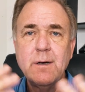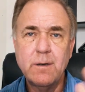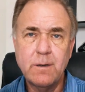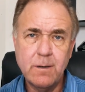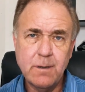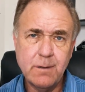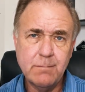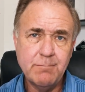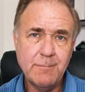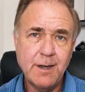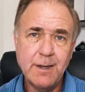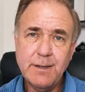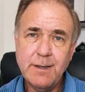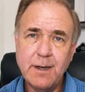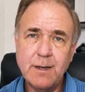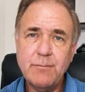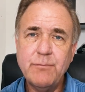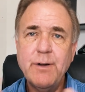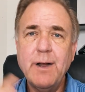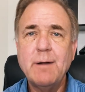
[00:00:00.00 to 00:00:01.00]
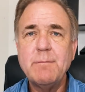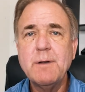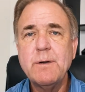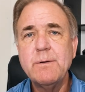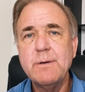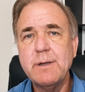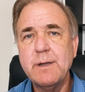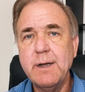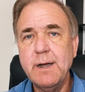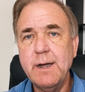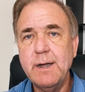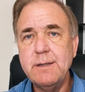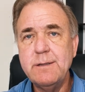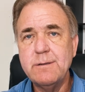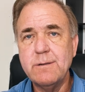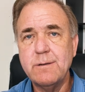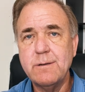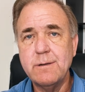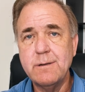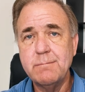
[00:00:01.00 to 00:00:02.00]
or a young family with
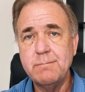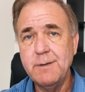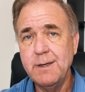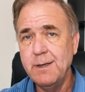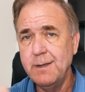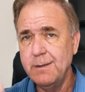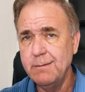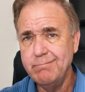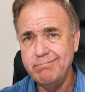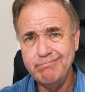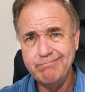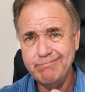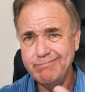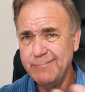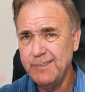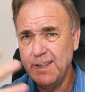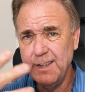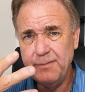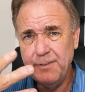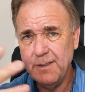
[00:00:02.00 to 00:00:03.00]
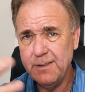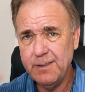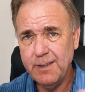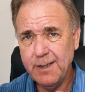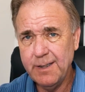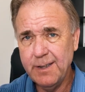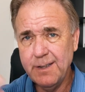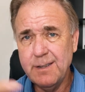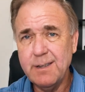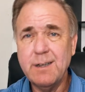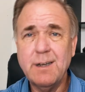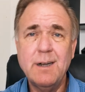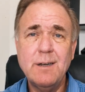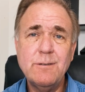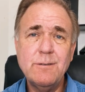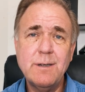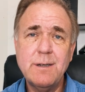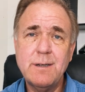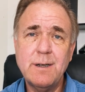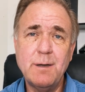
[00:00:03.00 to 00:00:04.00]
kids, or if you're seeking the
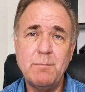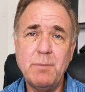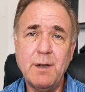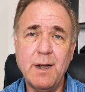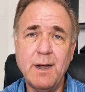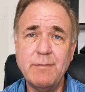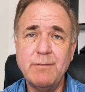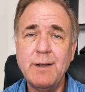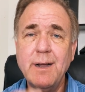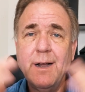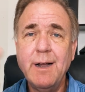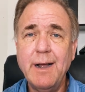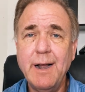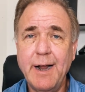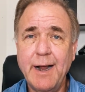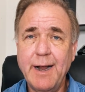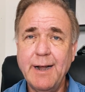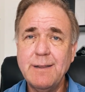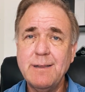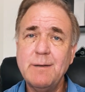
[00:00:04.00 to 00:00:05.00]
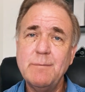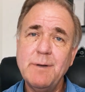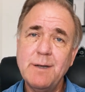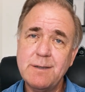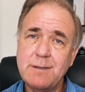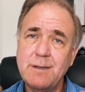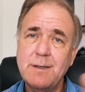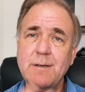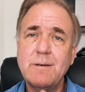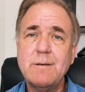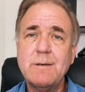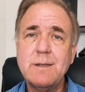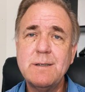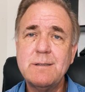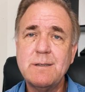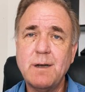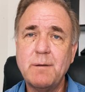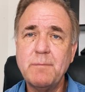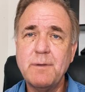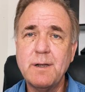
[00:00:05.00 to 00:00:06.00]
country club life. Anthem has literally
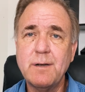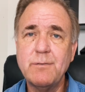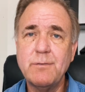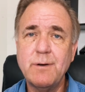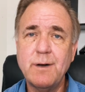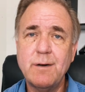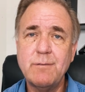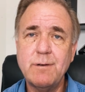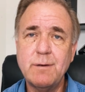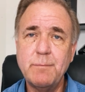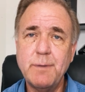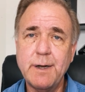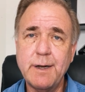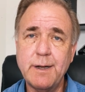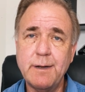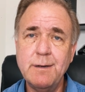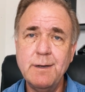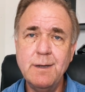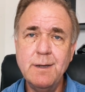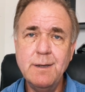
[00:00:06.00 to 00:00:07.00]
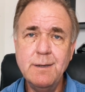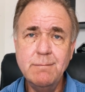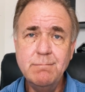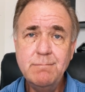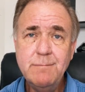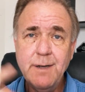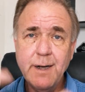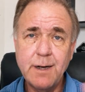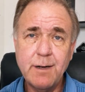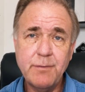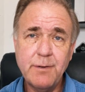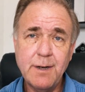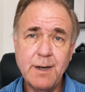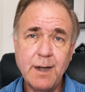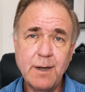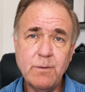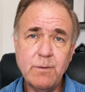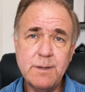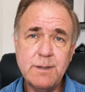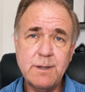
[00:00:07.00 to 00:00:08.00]
something for everybody. And if you
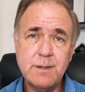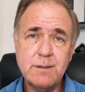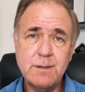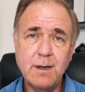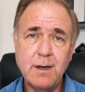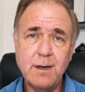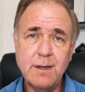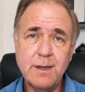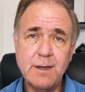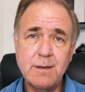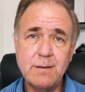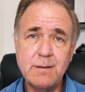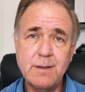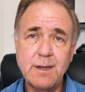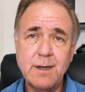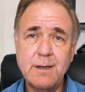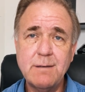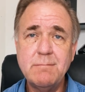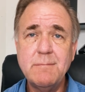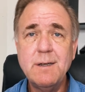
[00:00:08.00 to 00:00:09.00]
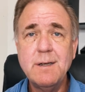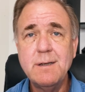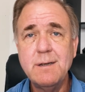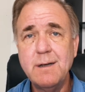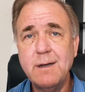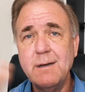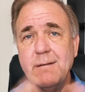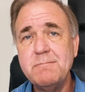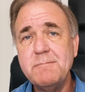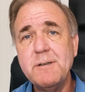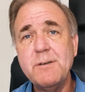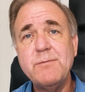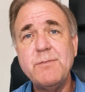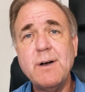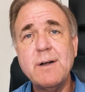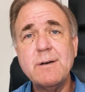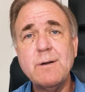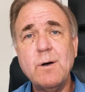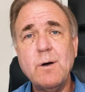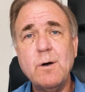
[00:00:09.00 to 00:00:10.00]
like what you saw here, then you
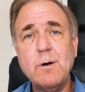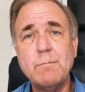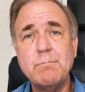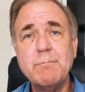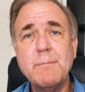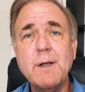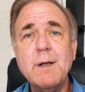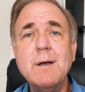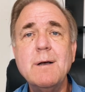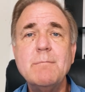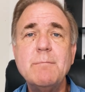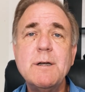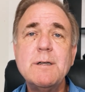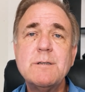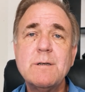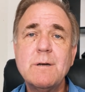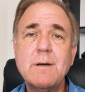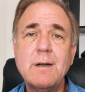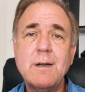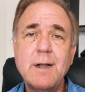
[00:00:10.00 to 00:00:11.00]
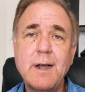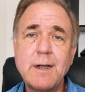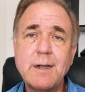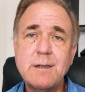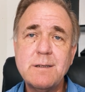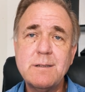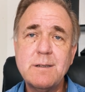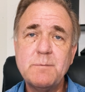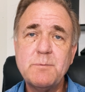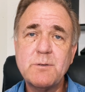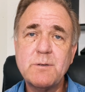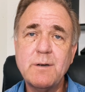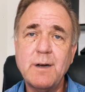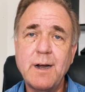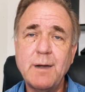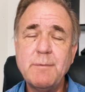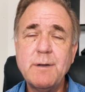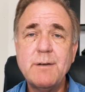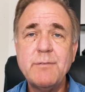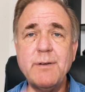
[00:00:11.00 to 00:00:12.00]
found a home. Be sure to like and
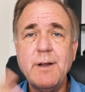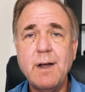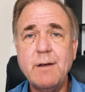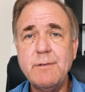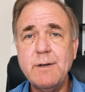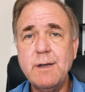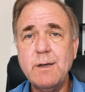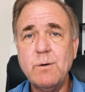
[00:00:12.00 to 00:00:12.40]
subscribe, and if you have any